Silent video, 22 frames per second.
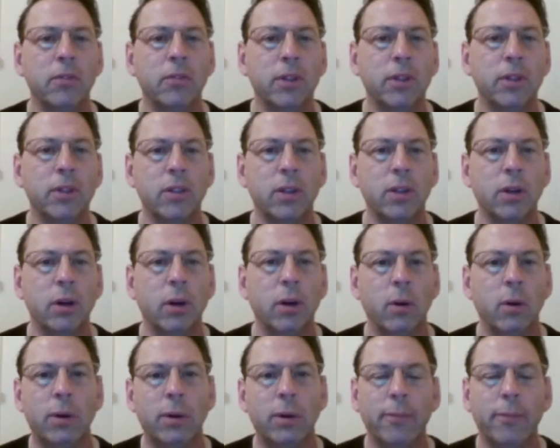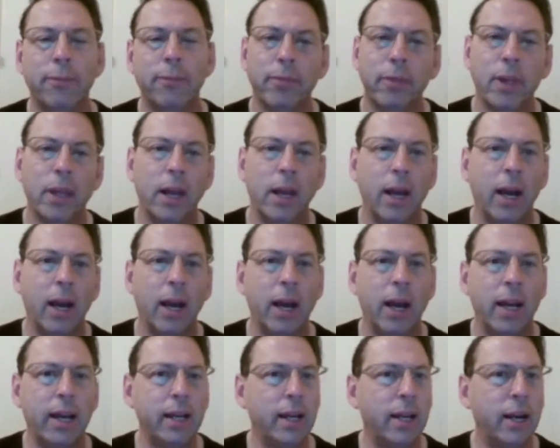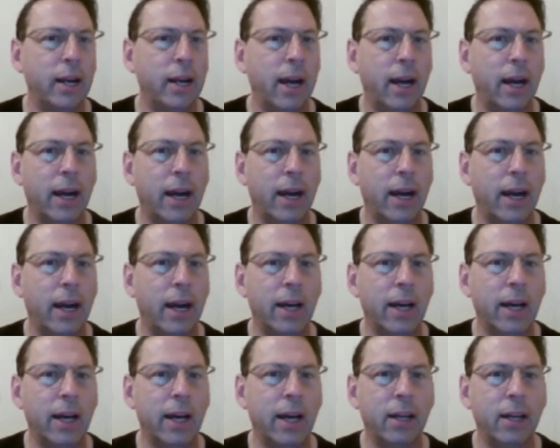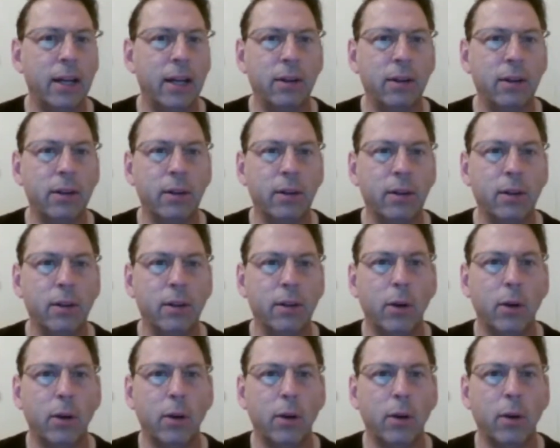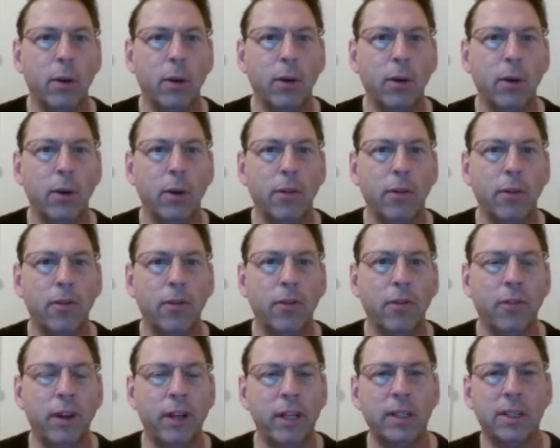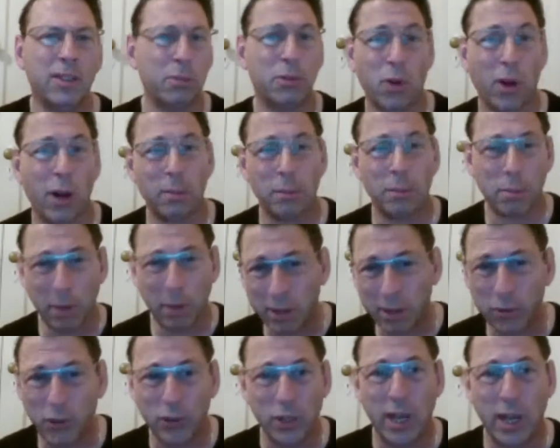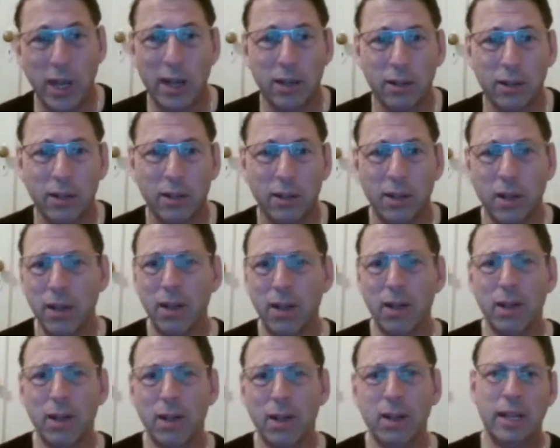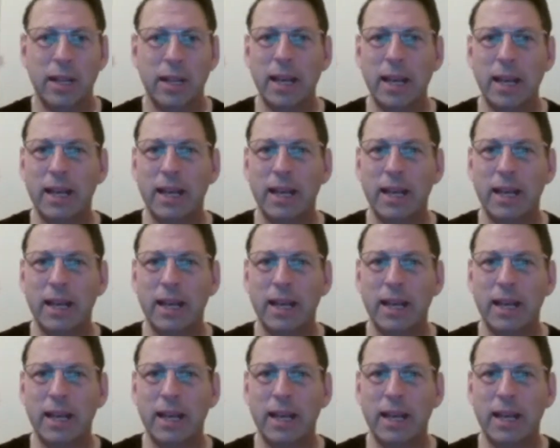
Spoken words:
So I don't know if I need to subscribe to my own channel to get the links in the